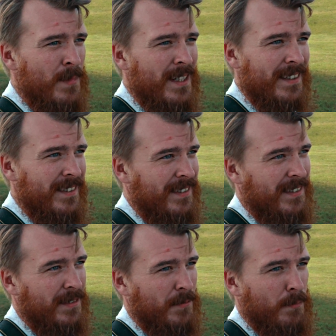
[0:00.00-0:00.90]

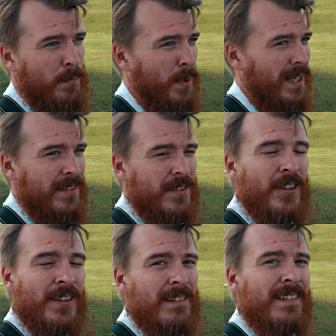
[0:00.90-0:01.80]
it's based
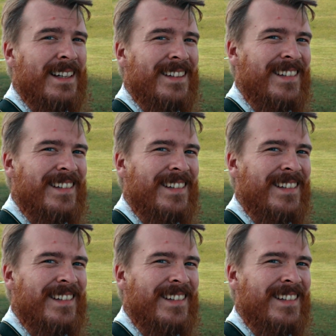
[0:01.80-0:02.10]
on living in